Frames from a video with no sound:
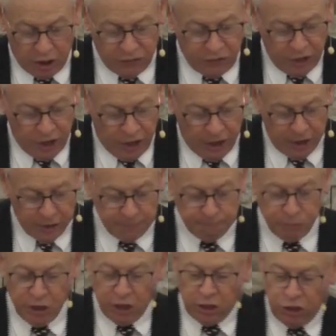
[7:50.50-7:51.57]
God.
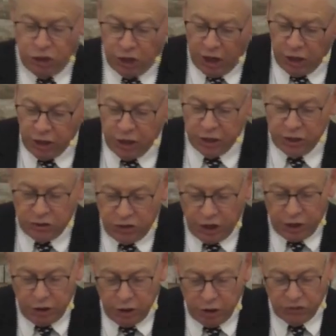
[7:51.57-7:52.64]
John
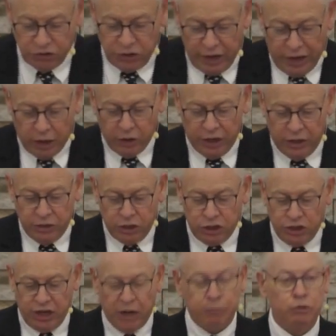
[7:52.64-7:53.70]
continues now in the
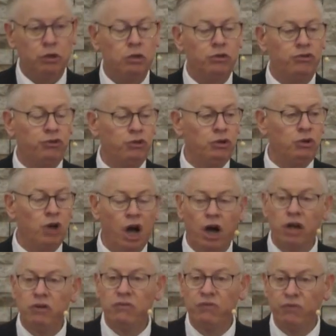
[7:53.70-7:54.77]
chapter to
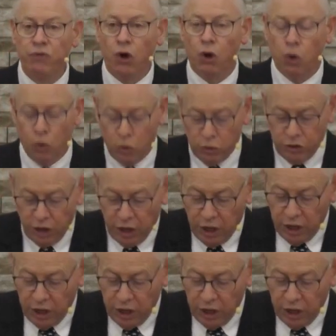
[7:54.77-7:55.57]
unfold